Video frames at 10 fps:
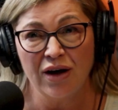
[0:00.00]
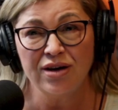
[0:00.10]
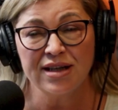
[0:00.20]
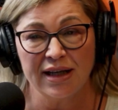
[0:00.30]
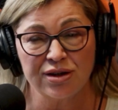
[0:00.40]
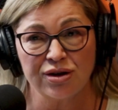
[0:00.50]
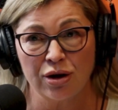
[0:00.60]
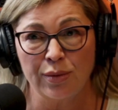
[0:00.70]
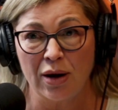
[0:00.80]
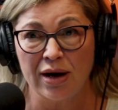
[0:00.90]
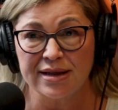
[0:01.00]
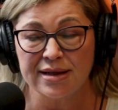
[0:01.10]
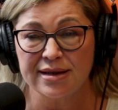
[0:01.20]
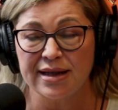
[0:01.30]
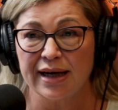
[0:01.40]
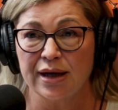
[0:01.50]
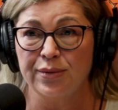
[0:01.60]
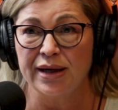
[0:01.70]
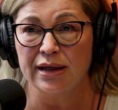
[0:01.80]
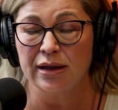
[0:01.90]
Those electrical appliances, they can
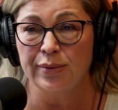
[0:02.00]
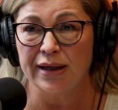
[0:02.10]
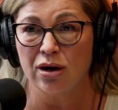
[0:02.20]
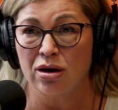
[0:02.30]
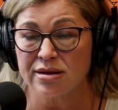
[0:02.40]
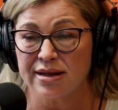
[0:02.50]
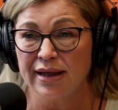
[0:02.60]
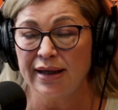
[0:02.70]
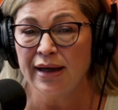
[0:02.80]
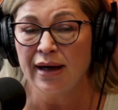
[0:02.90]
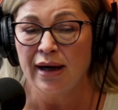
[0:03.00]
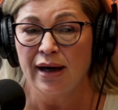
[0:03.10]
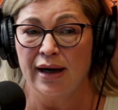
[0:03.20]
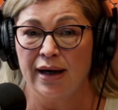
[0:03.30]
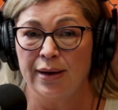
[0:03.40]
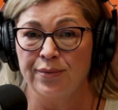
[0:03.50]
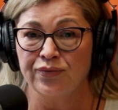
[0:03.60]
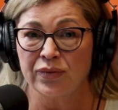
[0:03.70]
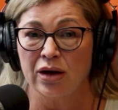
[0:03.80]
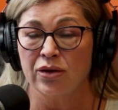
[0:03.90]
be a little bit costly.
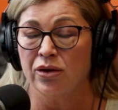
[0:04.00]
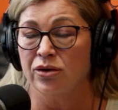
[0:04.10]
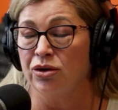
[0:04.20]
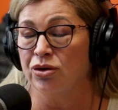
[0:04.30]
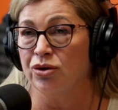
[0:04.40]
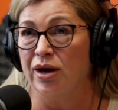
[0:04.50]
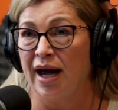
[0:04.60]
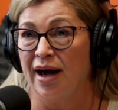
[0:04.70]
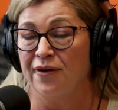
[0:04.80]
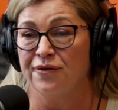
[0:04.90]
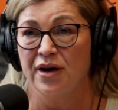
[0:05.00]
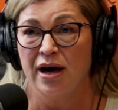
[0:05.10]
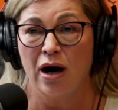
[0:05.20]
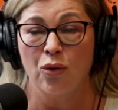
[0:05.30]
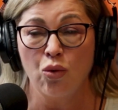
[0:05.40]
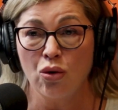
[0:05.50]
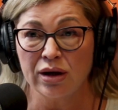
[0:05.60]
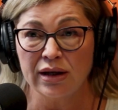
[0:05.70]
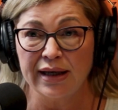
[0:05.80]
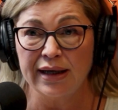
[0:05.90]
You could have a water
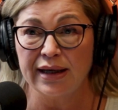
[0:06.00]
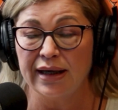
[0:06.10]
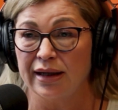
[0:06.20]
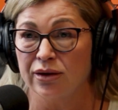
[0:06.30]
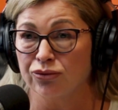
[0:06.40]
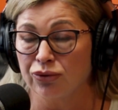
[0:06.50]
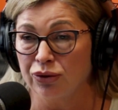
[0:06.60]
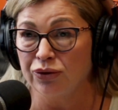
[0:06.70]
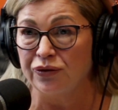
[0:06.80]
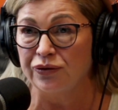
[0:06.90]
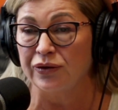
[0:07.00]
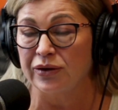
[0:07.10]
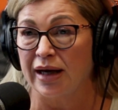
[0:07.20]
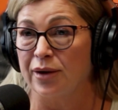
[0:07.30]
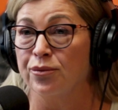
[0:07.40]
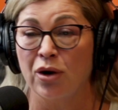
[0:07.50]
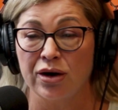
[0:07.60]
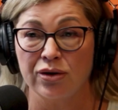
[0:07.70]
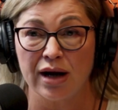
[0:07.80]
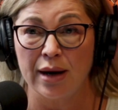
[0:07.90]
leak in the roof that might
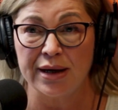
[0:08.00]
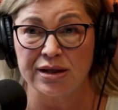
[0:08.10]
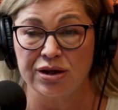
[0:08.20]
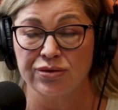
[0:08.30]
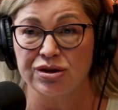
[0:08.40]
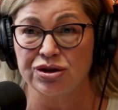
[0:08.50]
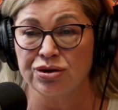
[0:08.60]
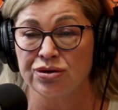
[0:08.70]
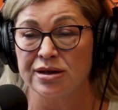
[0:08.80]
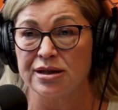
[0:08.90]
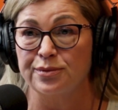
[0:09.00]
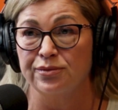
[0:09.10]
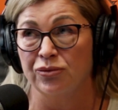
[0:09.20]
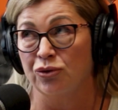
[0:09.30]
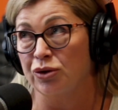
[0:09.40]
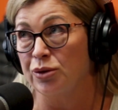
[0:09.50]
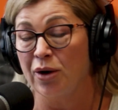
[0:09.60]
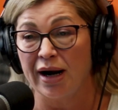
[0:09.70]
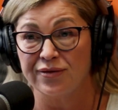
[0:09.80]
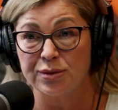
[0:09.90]
not come under your insurance, or you
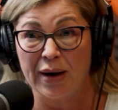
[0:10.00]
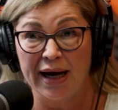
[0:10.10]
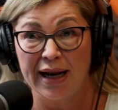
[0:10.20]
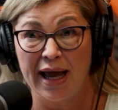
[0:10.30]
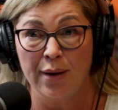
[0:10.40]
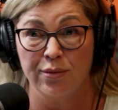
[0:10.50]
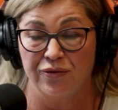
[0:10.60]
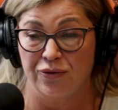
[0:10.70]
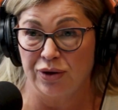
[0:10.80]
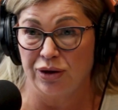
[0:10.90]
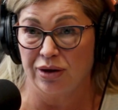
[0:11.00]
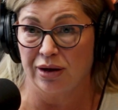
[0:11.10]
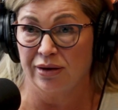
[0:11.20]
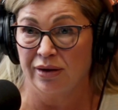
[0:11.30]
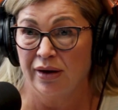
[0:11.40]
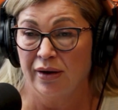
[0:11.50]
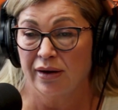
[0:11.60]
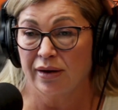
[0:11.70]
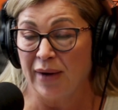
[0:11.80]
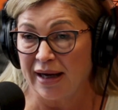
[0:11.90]
might have to pay it out before you can
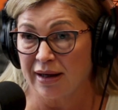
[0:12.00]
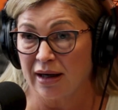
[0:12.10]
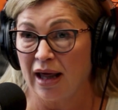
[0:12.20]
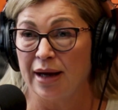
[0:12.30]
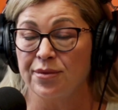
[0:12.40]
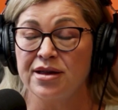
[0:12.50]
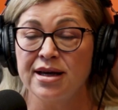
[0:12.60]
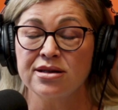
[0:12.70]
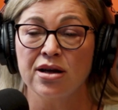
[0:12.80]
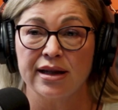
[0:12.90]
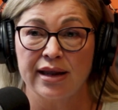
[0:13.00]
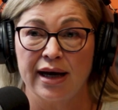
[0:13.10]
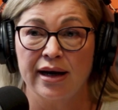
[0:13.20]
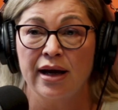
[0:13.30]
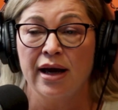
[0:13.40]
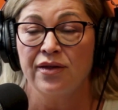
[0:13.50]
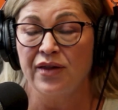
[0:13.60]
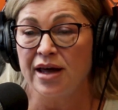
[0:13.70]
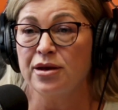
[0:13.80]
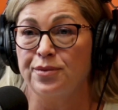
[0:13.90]
make a claim, things like that.
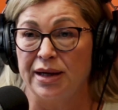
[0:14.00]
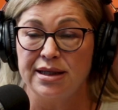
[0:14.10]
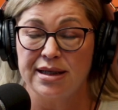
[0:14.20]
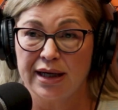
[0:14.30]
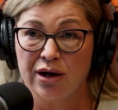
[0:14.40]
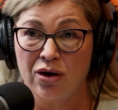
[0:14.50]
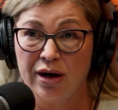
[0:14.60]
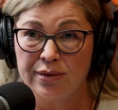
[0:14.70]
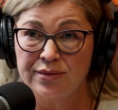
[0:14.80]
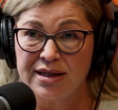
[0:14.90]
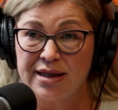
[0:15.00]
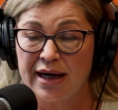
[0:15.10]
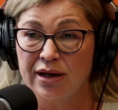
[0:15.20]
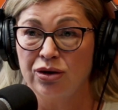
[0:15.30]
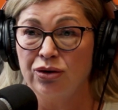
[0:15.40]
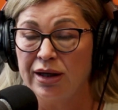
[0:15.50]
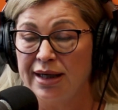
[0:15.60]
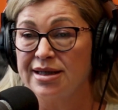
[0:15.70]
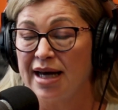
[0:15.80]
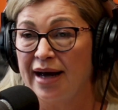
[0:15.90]
They're the big ticket items that you
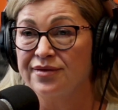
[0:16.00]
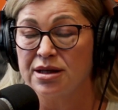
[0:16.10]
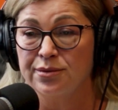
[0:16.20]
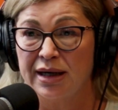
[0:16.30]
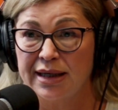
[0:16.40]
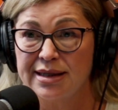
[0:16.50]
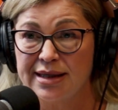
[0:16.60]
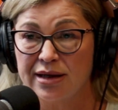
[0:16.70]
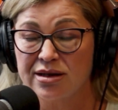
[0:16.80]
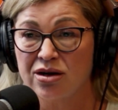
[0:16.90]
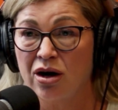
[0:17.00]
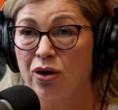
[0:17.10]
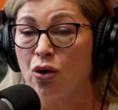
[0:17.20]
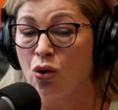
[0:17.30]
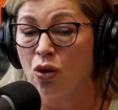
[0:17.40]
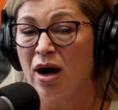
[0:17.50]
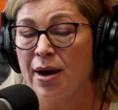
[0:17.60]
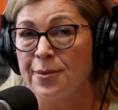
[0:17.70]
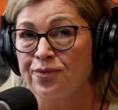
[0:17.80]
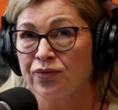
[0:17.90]
need to have some money set aside. Or
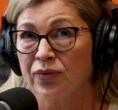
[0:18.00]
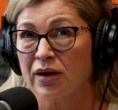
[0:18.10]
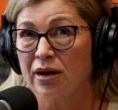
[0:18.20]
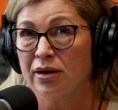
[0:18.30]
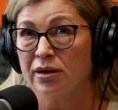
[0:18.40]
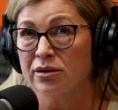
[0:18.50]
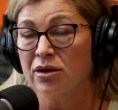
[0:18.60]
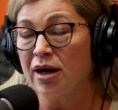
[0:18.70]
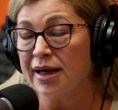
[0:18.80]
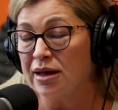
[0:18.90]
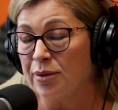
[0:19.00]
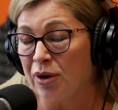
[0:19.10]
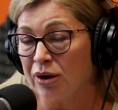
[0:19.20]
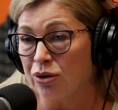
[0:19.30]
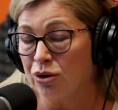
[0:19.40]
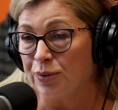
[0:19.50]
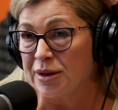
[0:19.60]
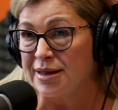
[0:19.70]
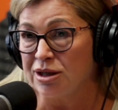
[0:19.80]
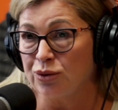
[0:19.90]
like in the body
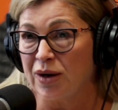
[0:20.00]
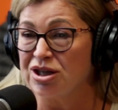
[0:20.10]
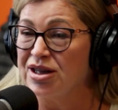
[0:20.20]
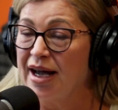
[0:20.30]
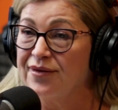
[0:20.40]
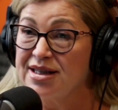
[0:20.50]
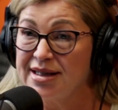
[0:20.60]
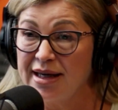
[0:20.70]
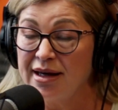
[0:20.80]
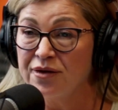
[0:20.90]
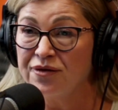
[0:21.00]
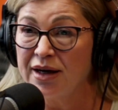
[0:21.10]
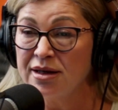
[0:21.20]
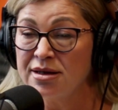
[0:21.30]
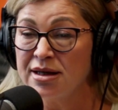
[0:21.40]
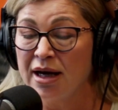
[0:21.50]
corporate situation, they have a sinking fund,